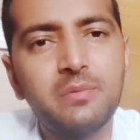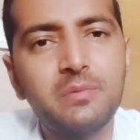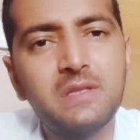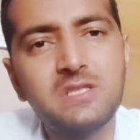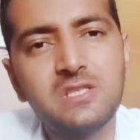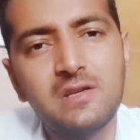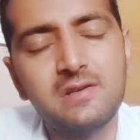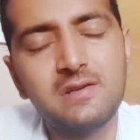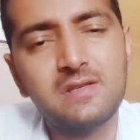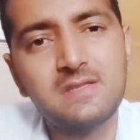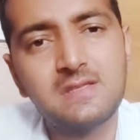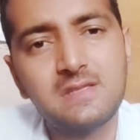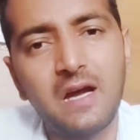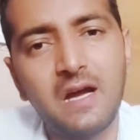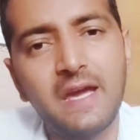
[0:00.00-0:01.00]
Ki,
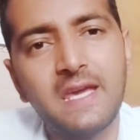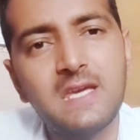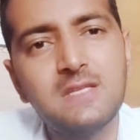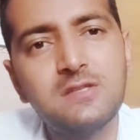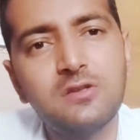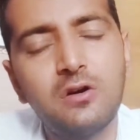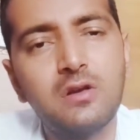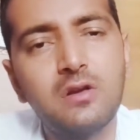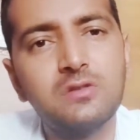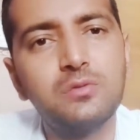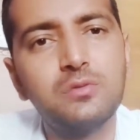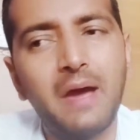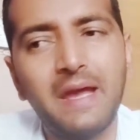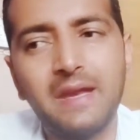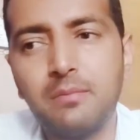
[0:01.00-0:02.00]
children's ka age aur jo
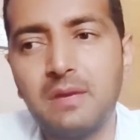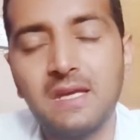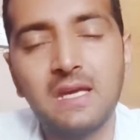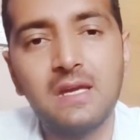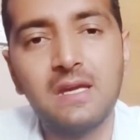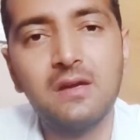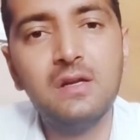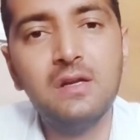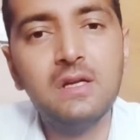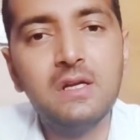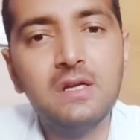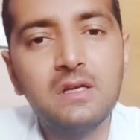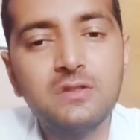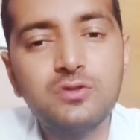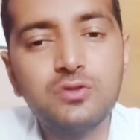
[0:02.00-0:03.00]
merry making
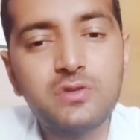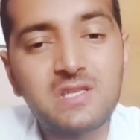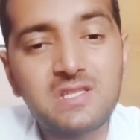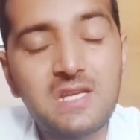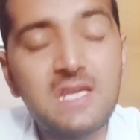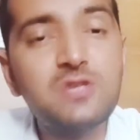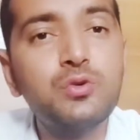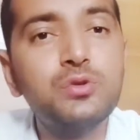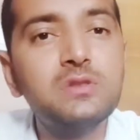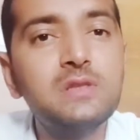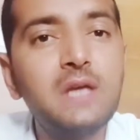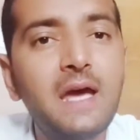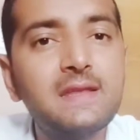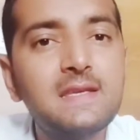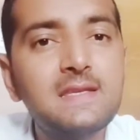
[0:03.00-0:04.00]
jo stage hoti
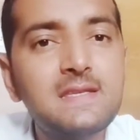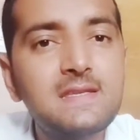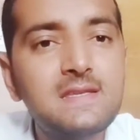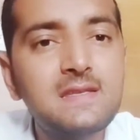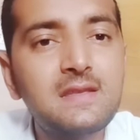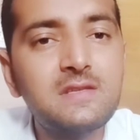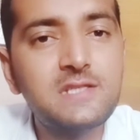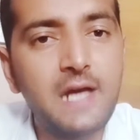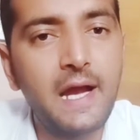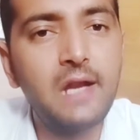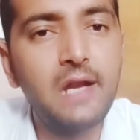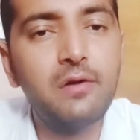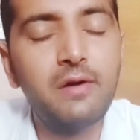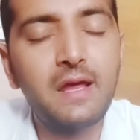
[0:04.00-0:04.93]
hai, this is in the childhood.